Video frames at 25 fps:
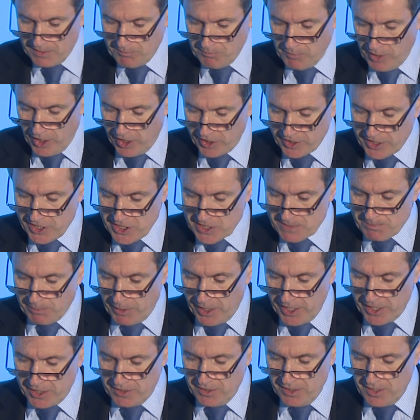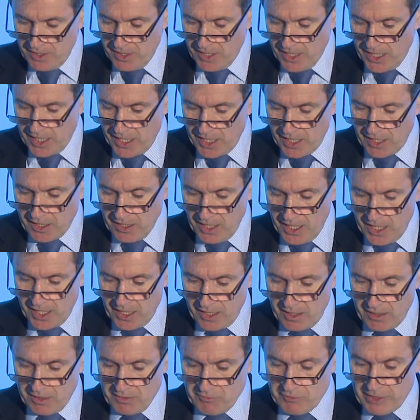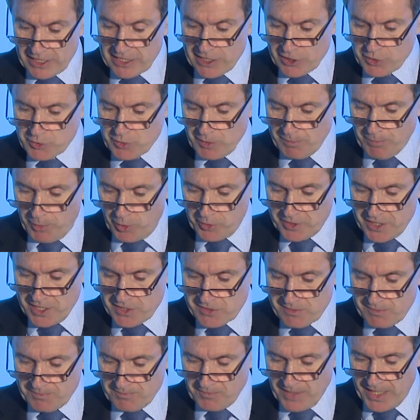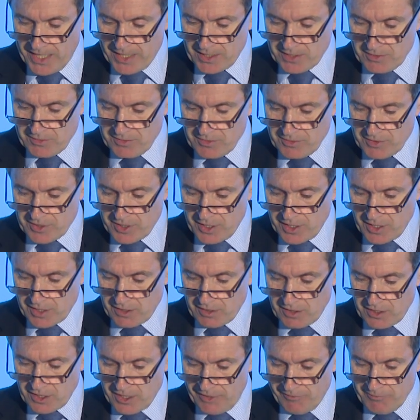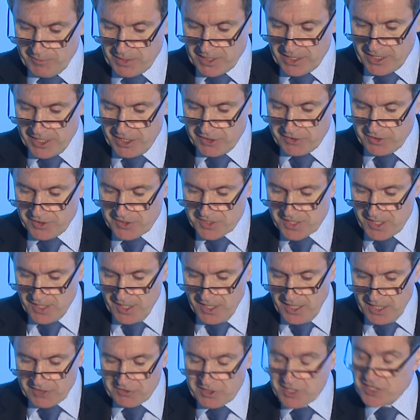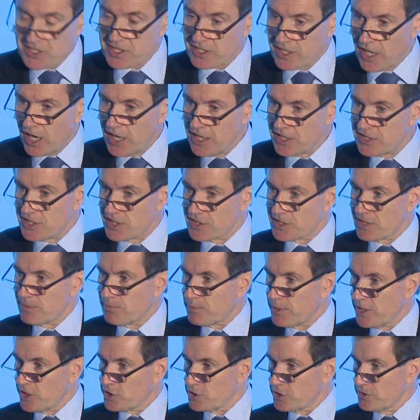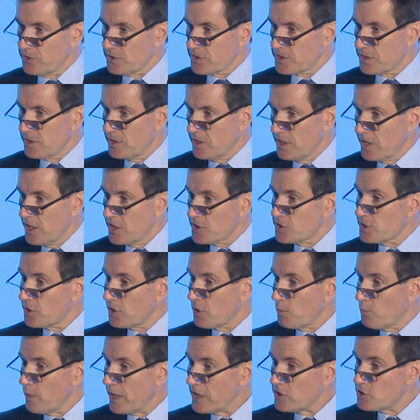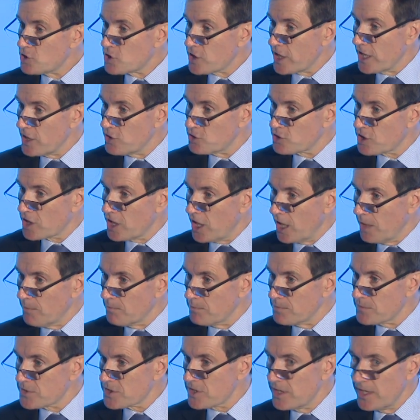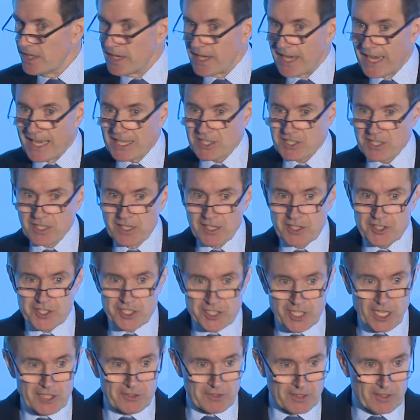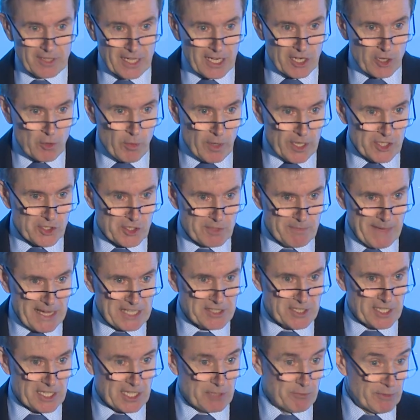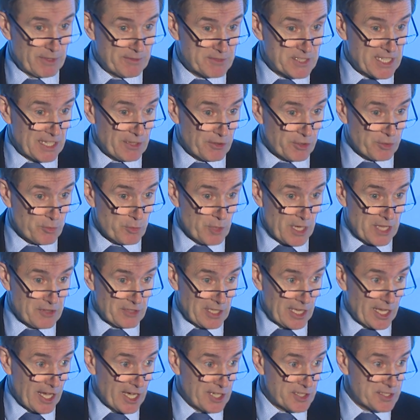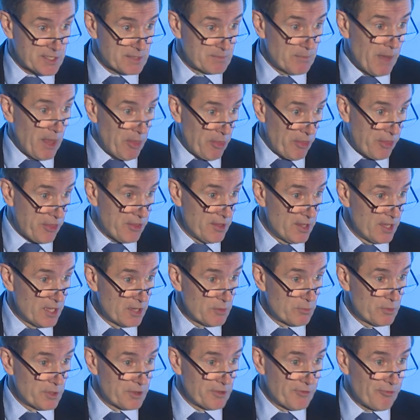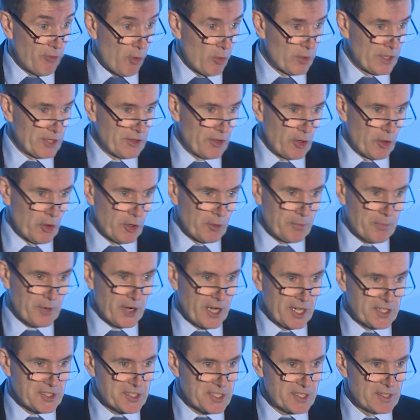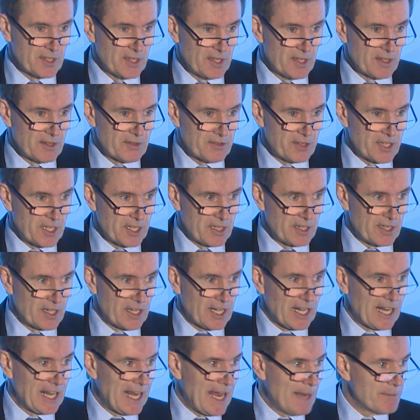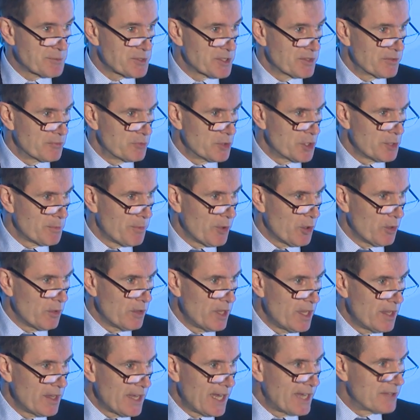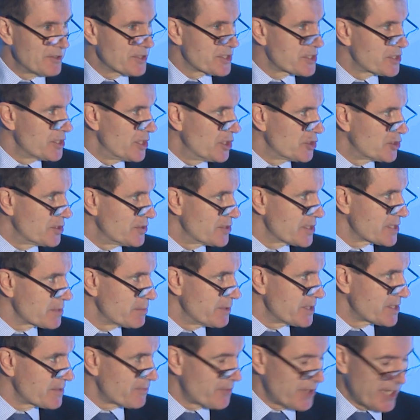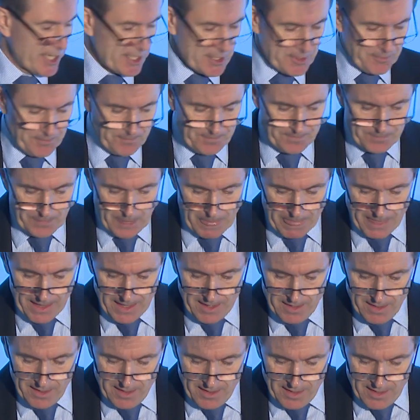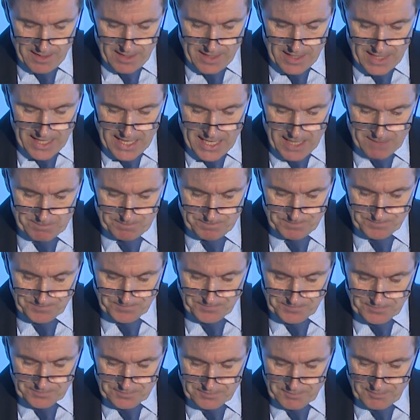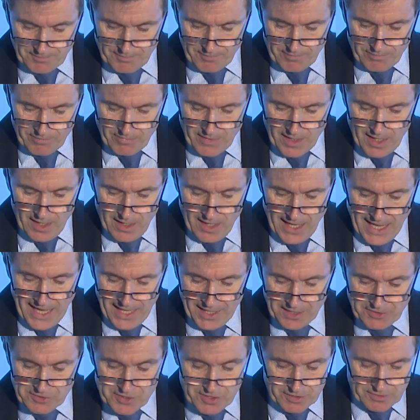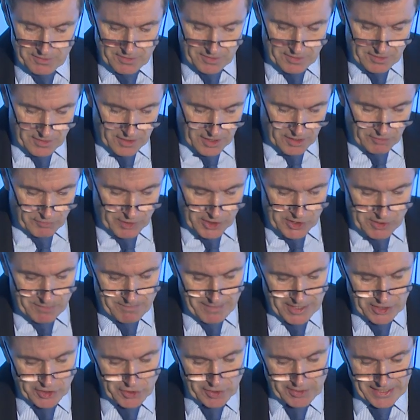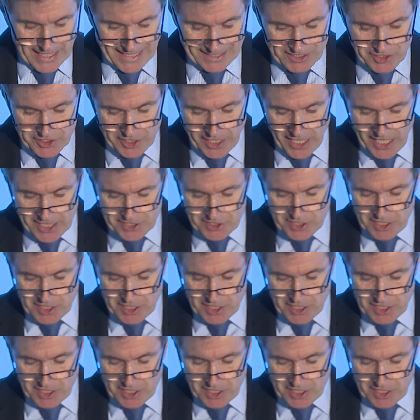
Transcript: markets by uh, uh, regulatory bodies and, and uh, government leaders disguises the pressures so that when change comes, it's sudden and quite dramatic. And we've seen three in the last month with the fall in the oil price, the uh, collapse of the ruble, and the surge in the Swiss franc. Um, and uh, Richard mentioned the anxiety